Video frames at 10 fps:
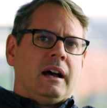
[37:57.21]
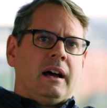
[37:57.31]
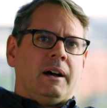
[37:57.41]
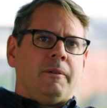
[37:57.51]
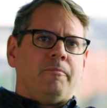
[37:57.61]

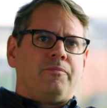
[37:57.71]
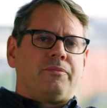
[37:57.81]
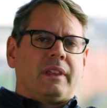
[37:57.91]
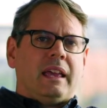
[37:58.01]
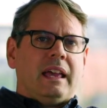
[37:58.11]
Um,
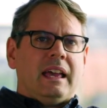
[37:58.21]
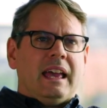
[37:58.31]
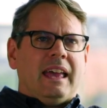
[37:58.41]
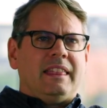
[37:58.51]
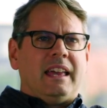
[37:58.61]

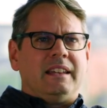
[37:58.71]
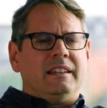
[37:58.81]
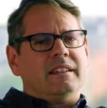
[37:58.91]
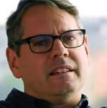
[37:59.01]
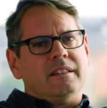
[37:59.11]
and
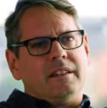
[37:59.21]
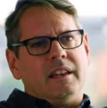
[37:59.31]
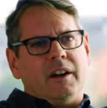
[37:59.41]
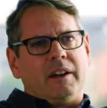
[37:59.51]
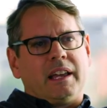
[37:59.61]
then
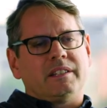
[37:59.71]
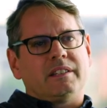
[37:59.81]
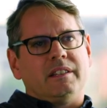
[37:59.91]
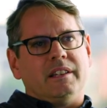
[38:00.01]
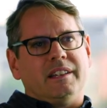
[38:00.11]
you know, I
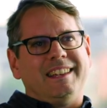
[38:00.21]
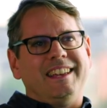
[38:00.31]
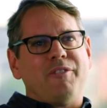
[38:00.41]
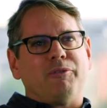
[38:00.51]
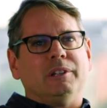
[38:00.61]
guess the
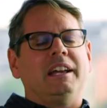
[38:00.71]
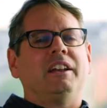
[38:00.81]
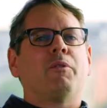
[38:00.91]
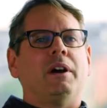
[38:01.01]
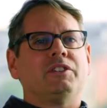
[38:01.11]

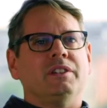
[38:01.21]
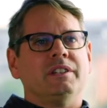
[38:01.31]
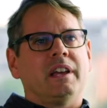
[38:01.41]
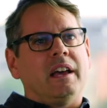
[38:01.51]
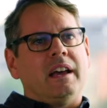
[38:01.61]
related question
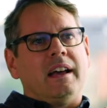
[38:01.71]
is,